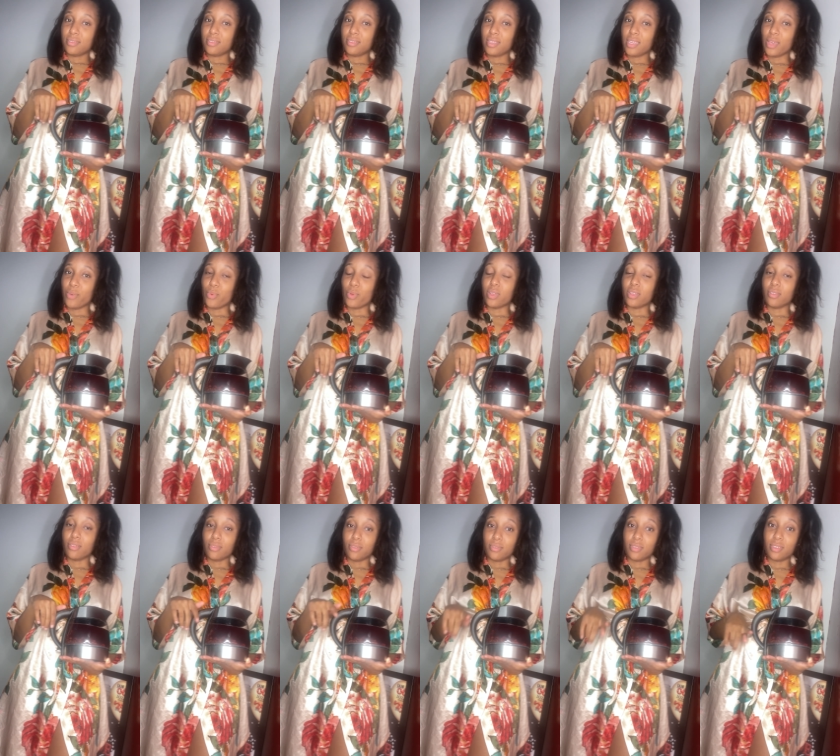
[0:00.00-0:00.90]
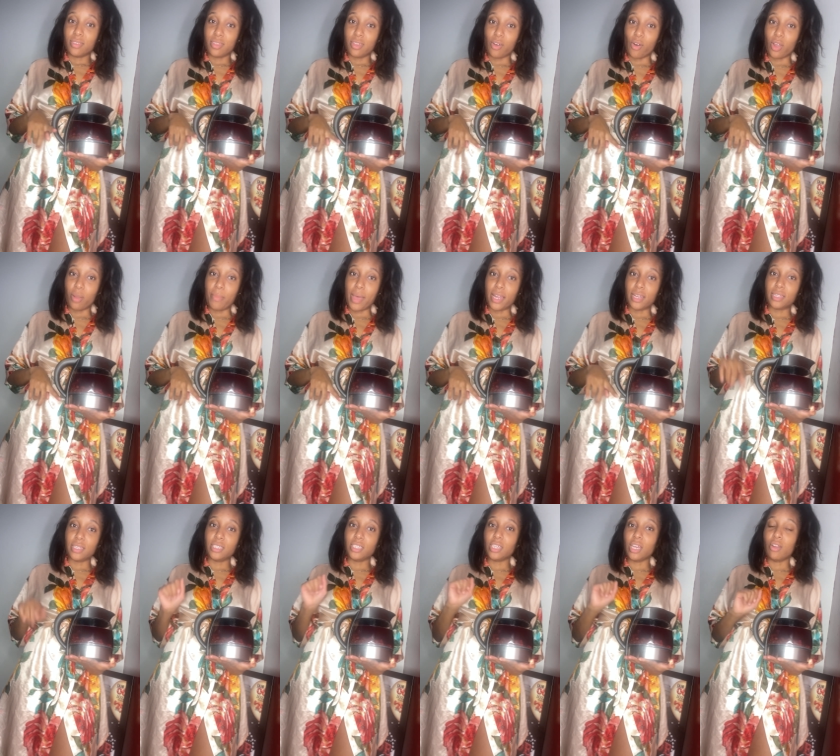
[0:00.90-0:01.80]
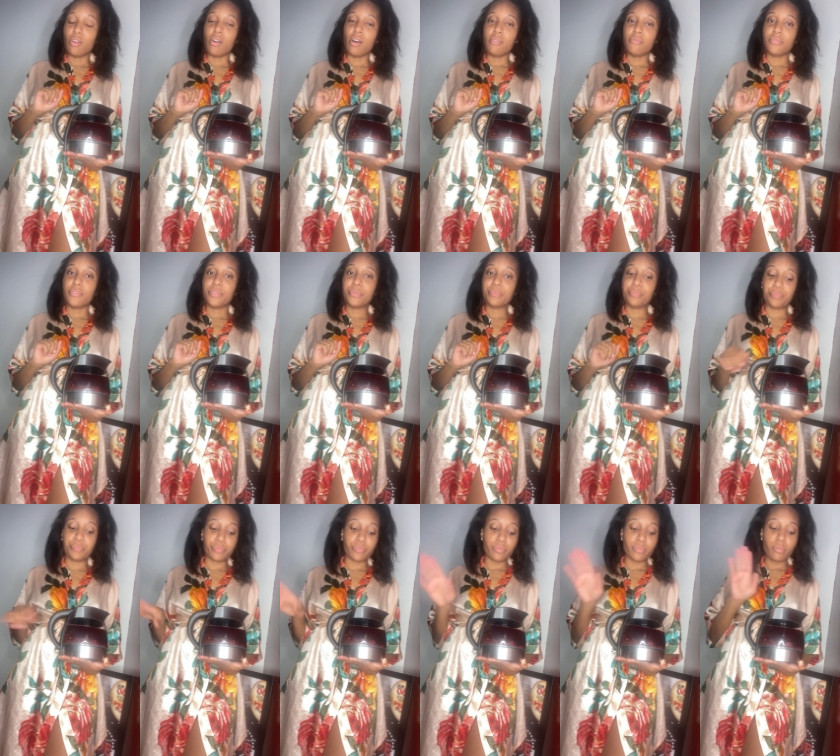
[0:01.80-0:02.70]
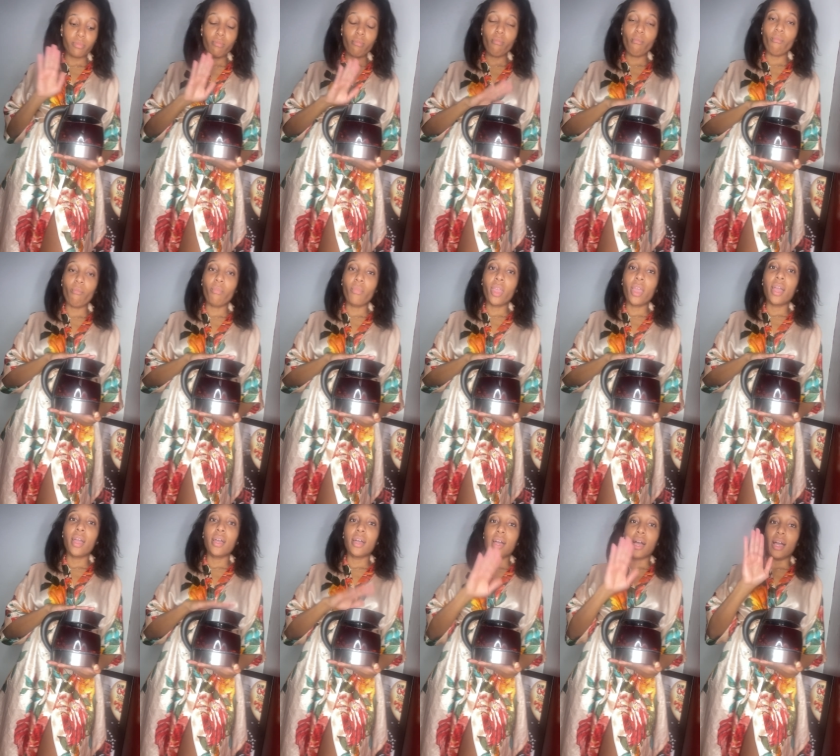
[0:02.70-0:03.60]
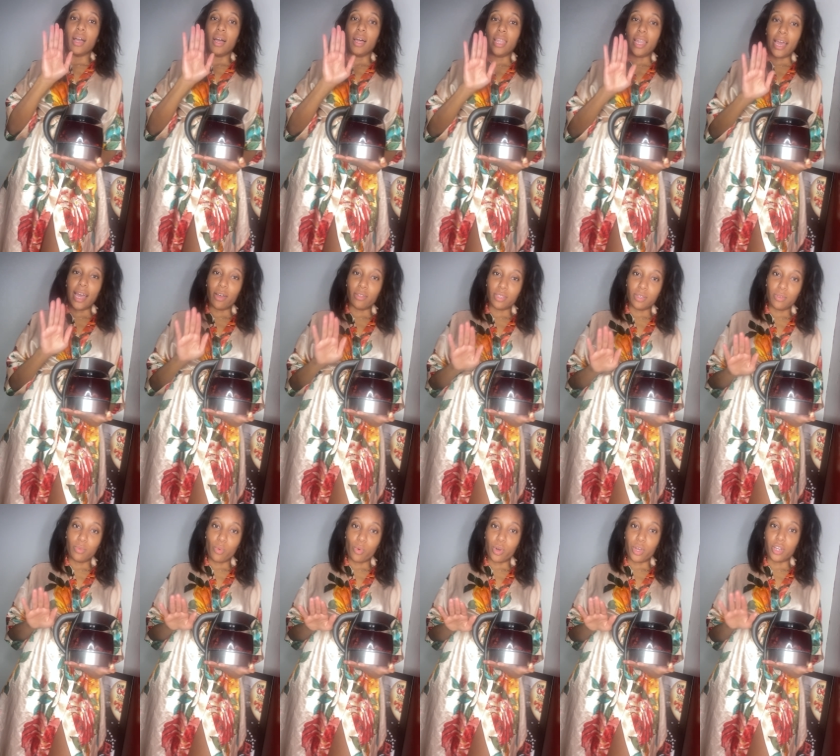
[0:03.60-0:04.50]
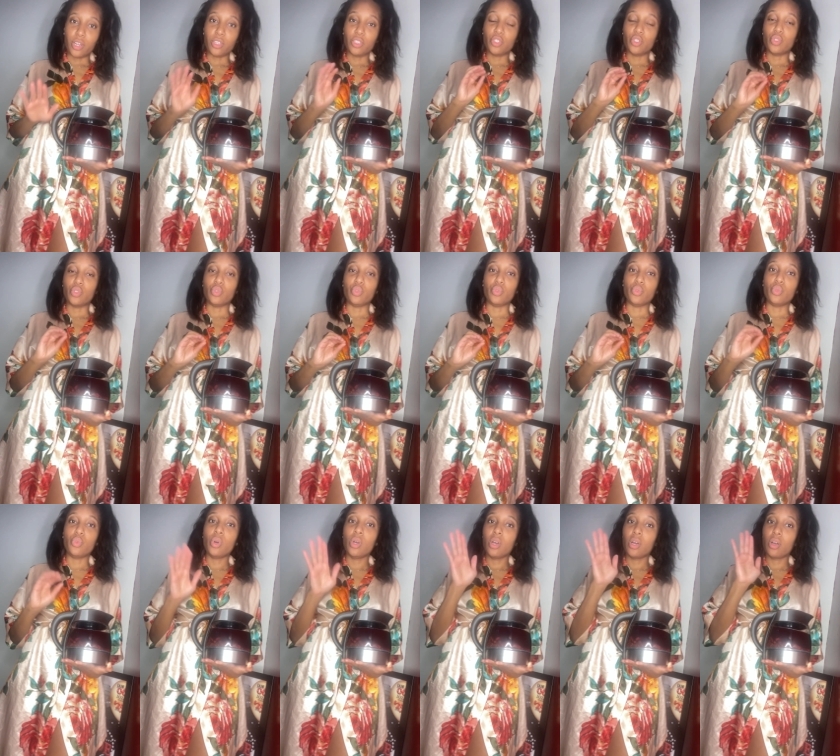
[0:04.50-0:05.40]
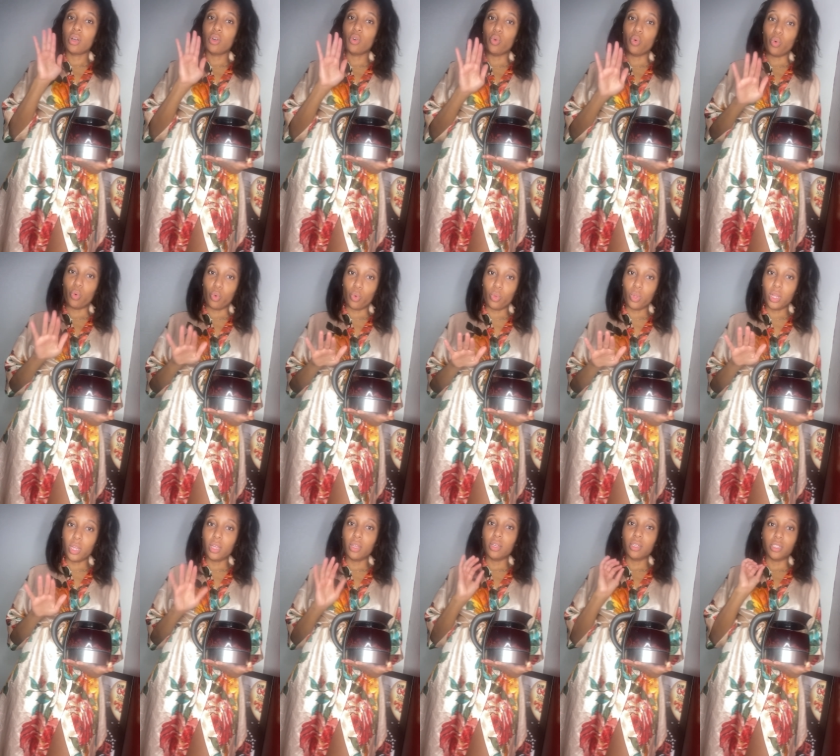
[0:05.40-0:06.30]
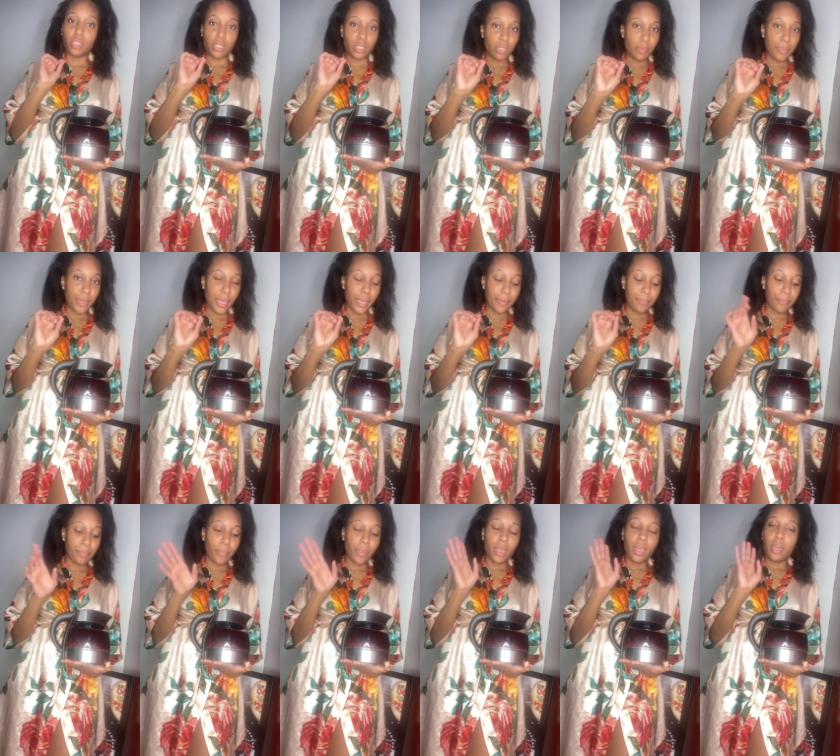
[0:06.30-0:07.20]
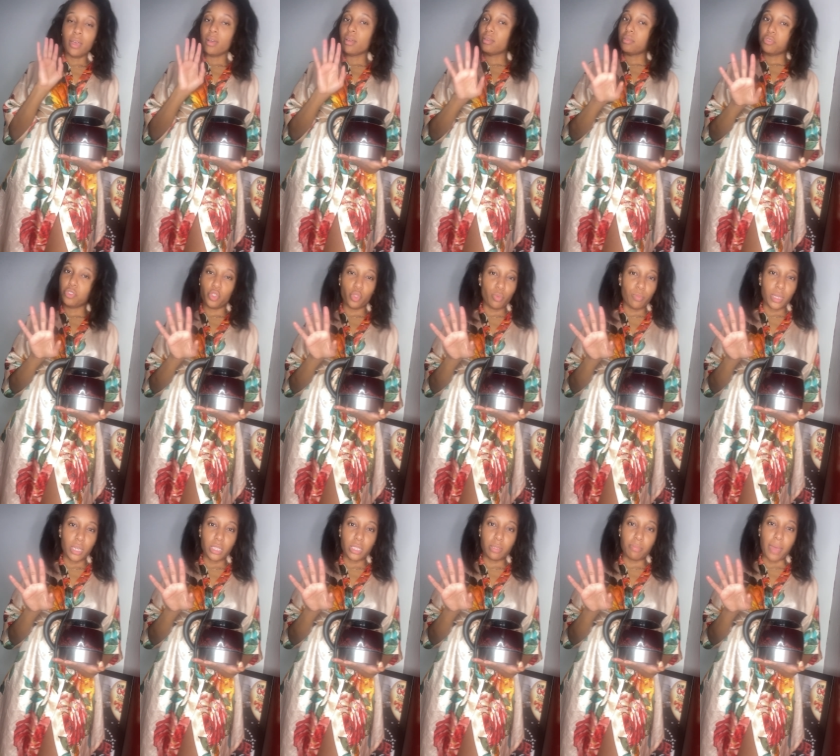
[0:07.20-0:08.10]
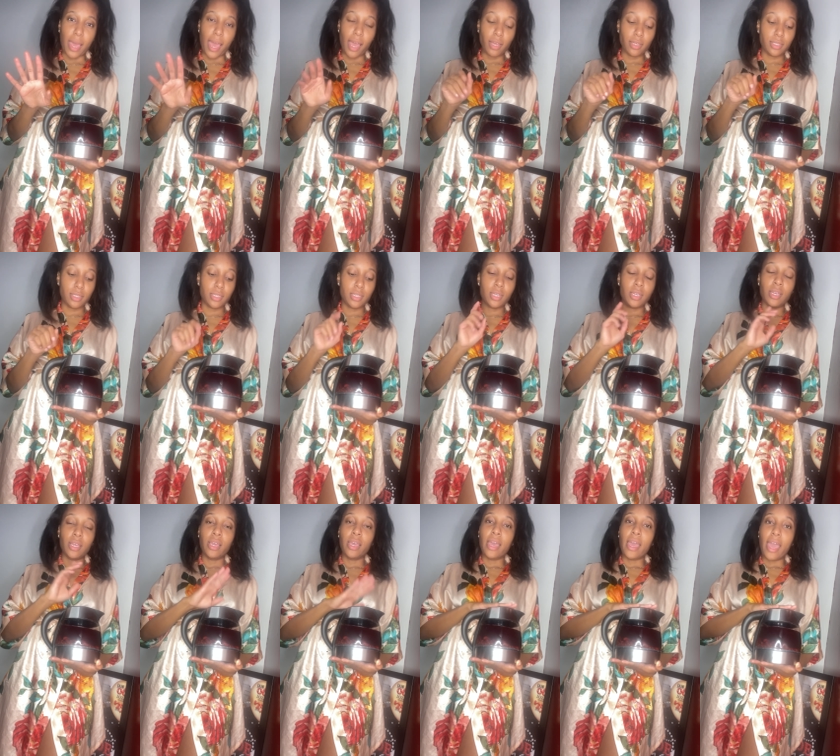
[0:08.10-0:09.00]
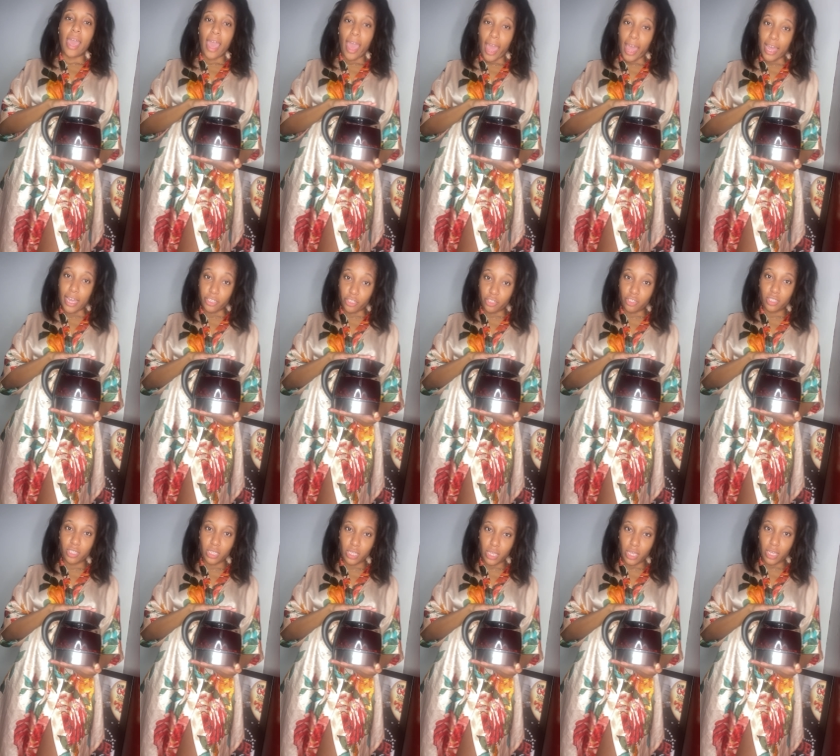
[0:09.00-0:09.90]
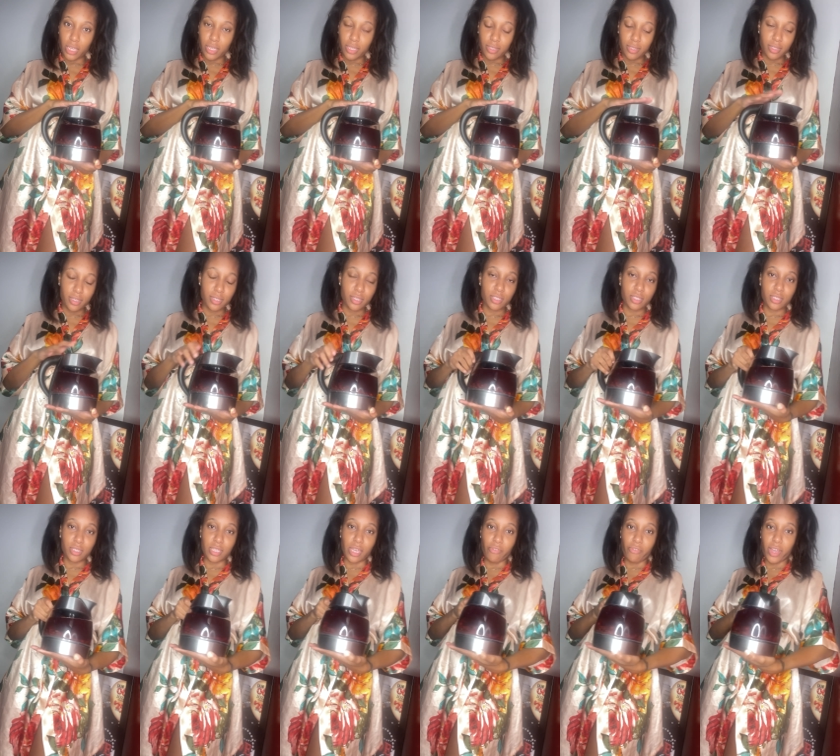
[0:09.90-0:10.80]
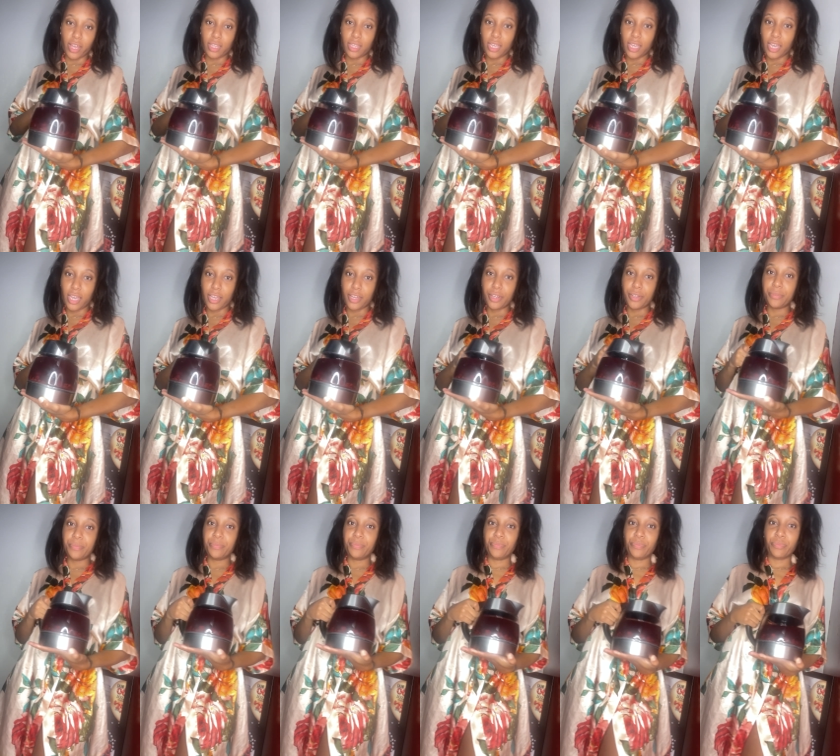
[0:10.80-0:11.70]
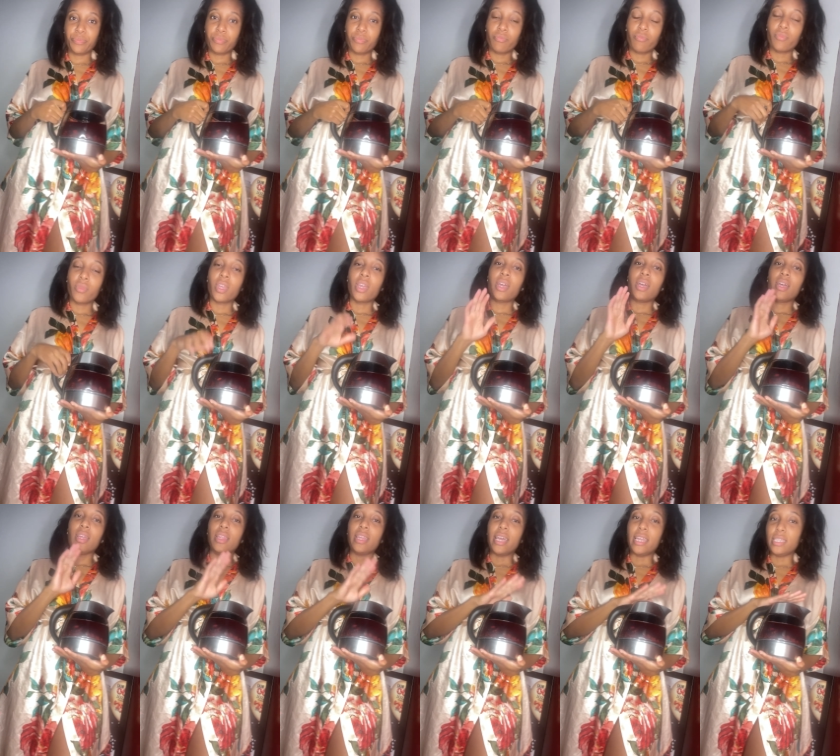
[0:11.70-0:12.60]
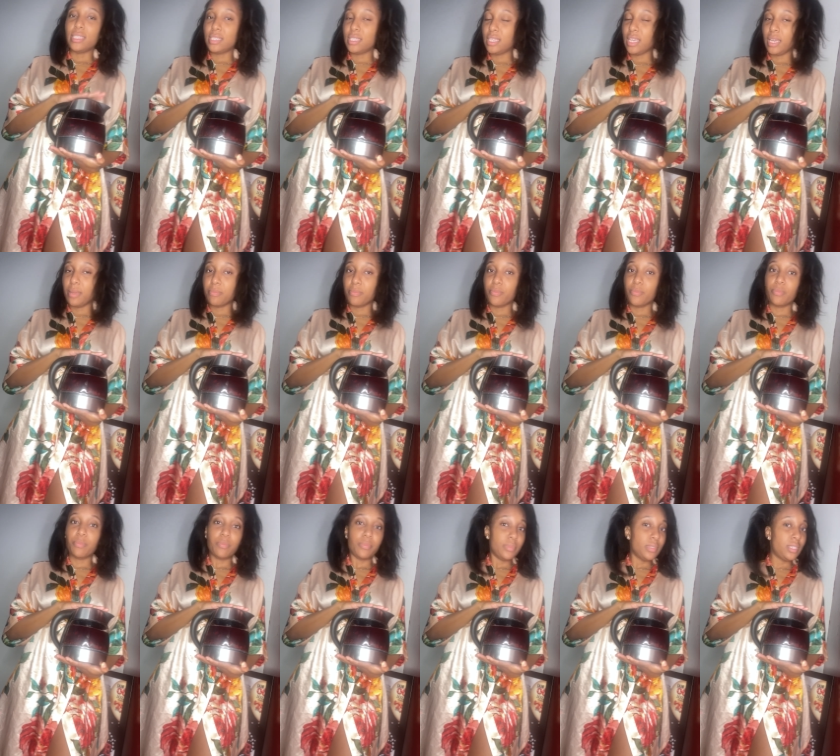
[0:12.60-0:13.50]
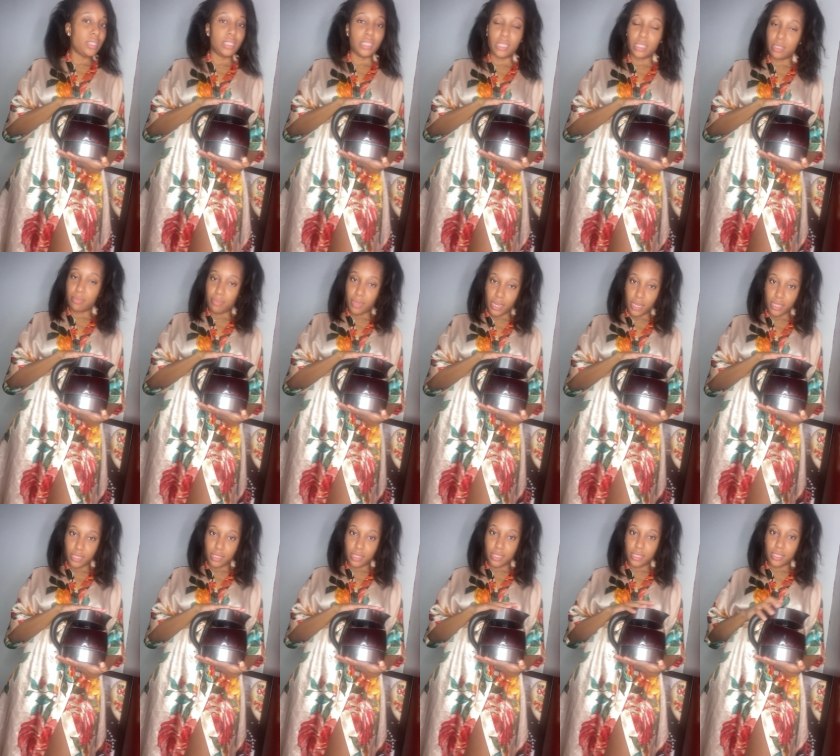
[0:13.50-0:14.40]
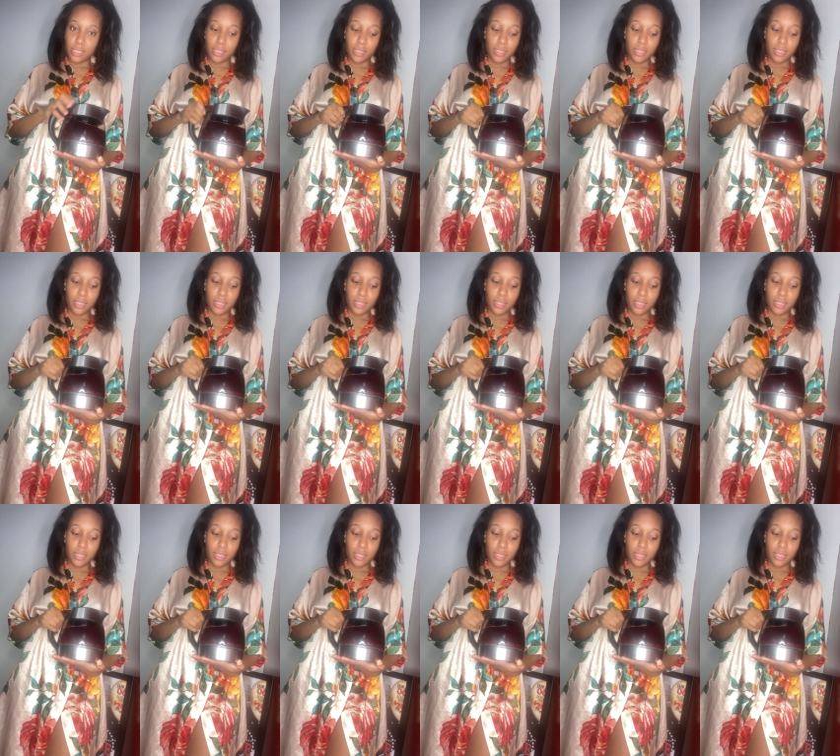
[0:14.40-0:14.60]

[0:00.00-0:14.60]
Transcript: It will automatically shut off. Allow the water to cool just a bit, 2 minutes max. Add your tea directly here. Let it steep 6 minutes.